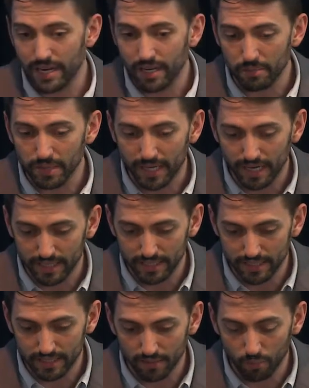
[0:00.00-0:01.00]
here
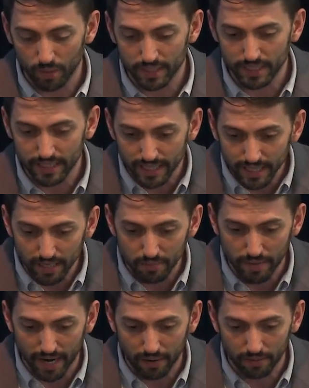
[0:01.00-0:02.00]
because what's neat
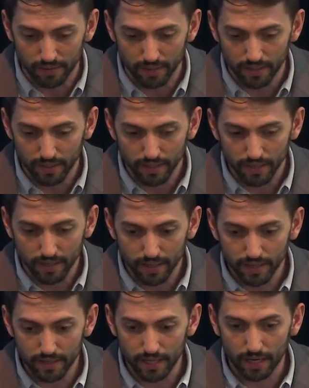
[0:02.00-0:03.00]
about
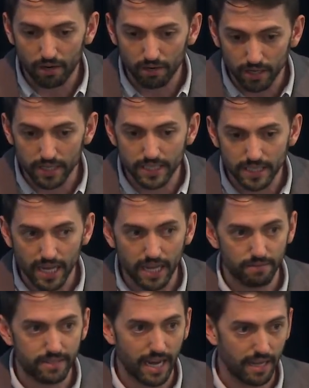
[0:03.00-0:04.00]
the current state
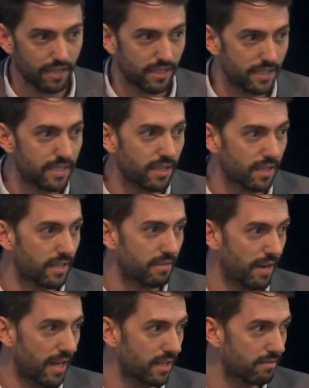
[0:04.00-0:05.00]
of talent in Silicon
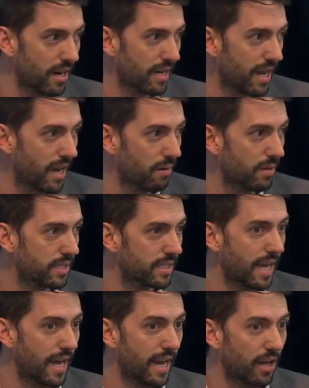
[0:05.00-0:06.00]
Valley right now is
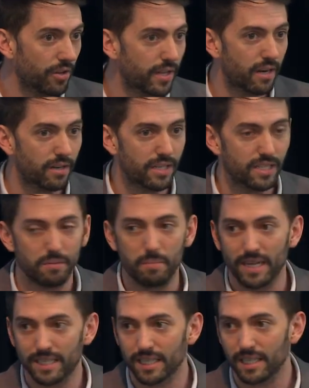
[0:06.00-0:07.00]
that healthcare is
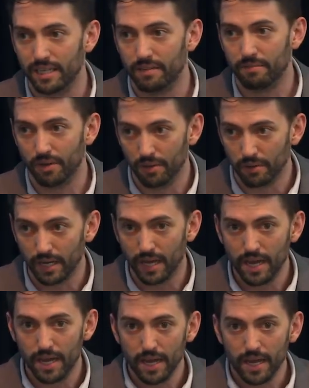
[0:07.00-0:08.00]
amazingly in vogue,
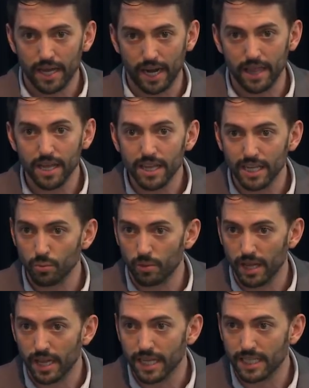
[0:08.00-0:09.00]
and I think that's one
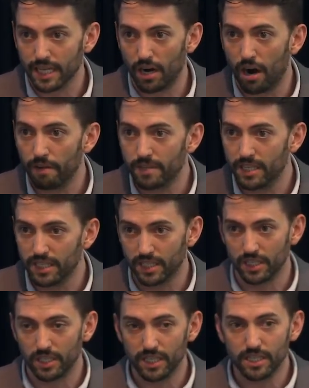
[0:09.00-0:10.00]
of the things that often
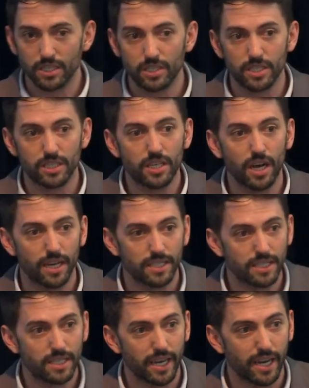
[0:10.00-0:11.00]
isn't isn't
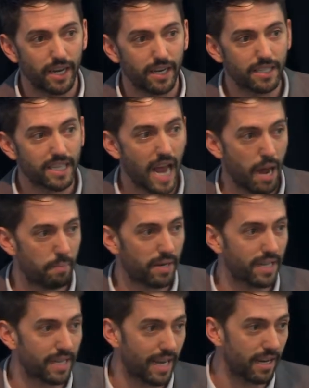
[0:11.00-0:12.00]
discussed and is
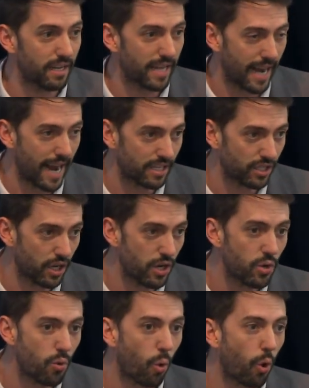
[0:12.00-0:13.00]
happening that that has
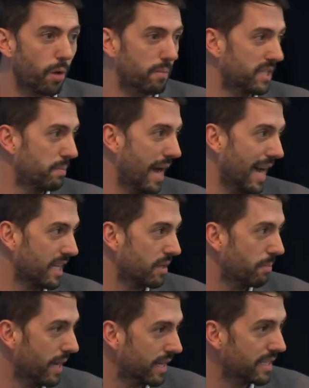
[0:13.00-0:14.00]
enormous path
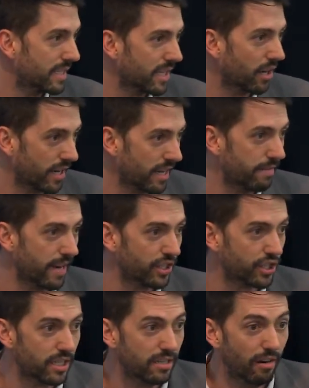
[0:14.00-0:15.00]
dependency on
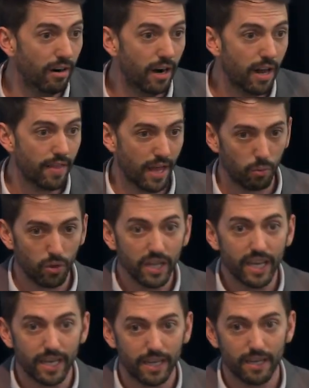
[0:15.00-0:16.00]
innovation that will
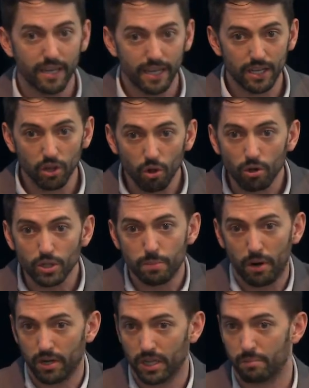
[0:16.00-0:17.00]
hit in large
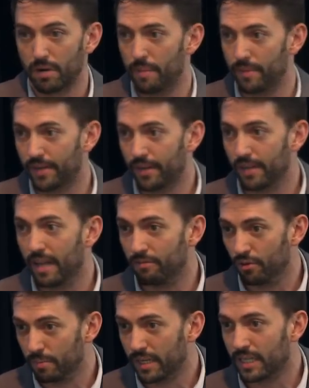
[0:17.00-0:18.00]
part at the primary care
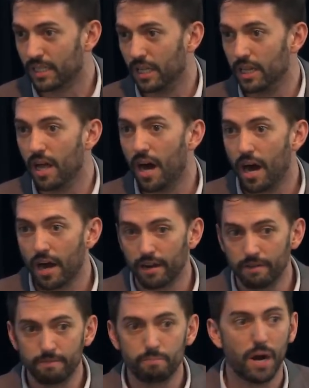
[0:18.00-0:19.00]
level because a lot
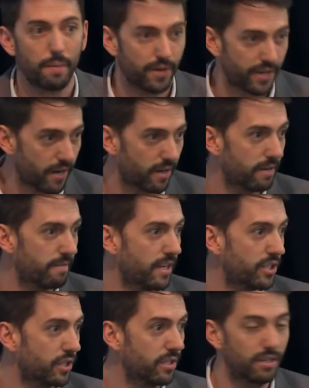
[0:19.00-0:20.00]
of primary care
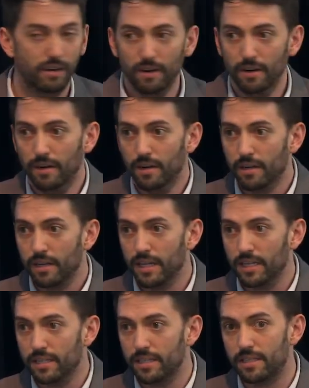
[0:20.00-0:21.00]
innovation
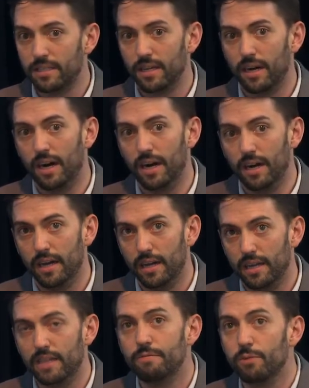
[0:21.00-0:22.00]
is uh,
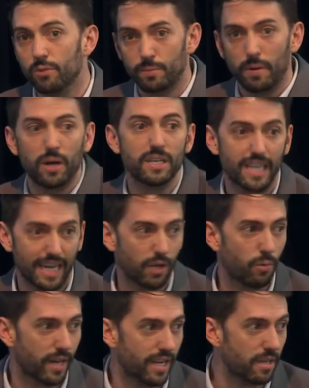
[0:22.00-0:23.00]
influenced by
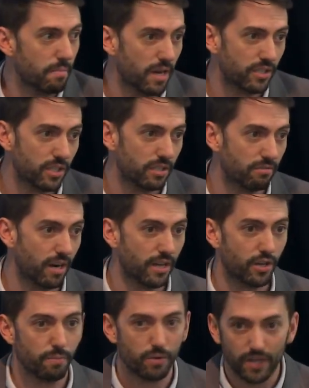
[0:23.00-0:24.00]
exactly what Andy mentioned, right?
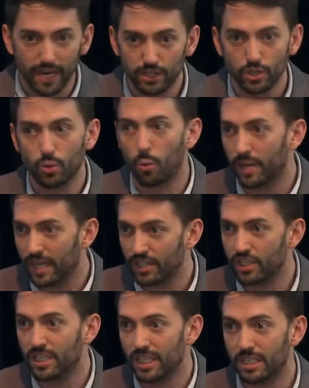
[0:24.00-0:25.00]
Communications
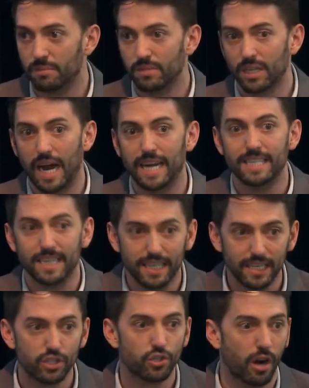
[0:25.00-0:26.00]
coordination systems, IT
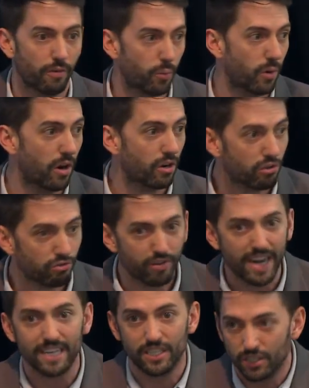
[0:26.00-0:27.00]
and software are
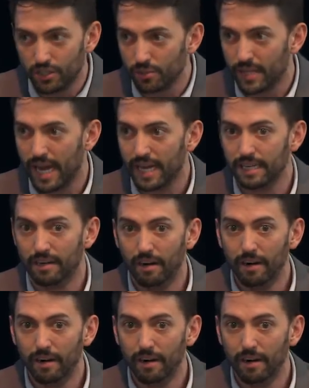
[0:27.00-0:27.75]
great to do that.